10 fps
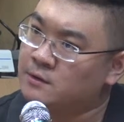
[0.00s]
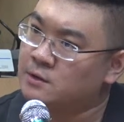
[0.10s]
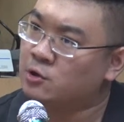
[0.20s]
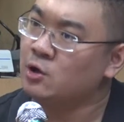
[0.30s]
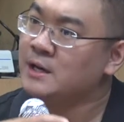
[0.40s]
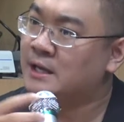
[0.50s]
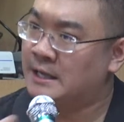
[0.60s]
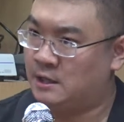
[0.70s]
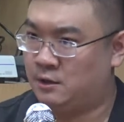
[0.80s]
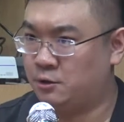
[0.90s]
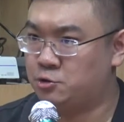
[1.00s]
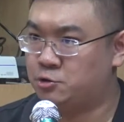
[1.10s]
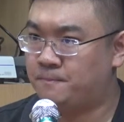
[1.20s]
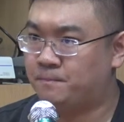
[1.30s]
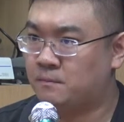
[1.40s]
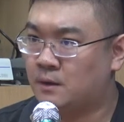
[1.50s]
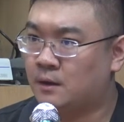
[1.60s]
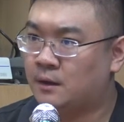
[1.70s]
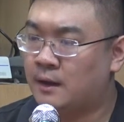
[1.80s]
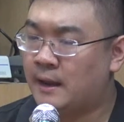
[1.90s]
learning English
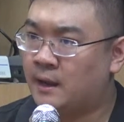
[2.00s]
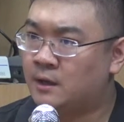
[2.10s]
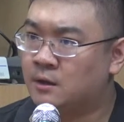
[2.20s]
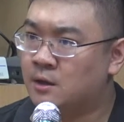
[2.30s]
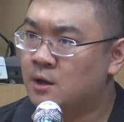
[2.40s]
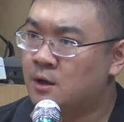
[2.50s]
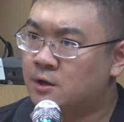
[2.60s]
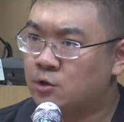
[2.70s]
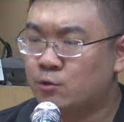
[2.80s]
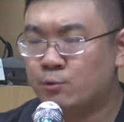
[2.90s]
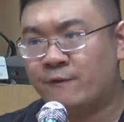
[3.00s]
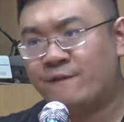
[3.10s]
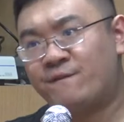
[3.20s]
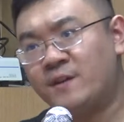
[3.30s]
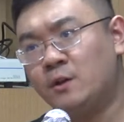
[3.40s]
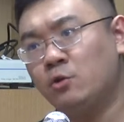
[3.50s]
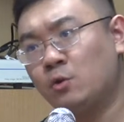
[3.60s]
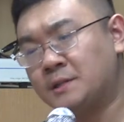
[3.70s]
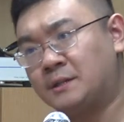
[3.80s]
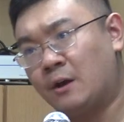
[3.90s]
and you feel
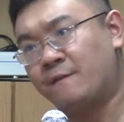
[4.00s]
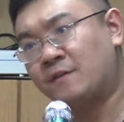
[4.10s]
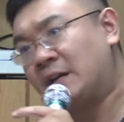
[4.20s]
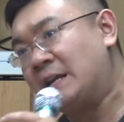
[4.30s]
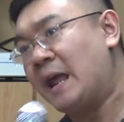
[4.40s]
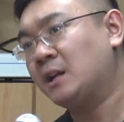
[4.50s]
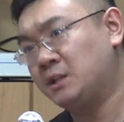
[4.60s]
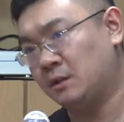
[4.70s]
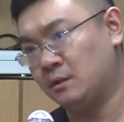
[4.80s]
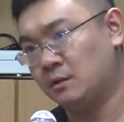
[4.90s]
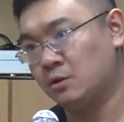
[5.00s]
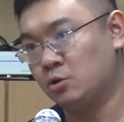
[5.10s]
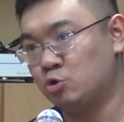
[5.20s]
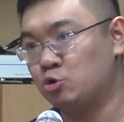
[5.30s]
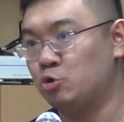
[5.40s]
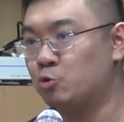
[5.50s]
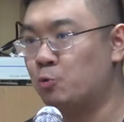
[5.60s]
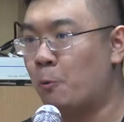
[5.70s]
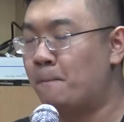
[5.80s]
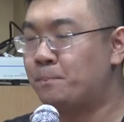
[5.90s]
yourself connected
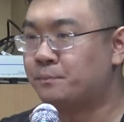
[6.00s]
to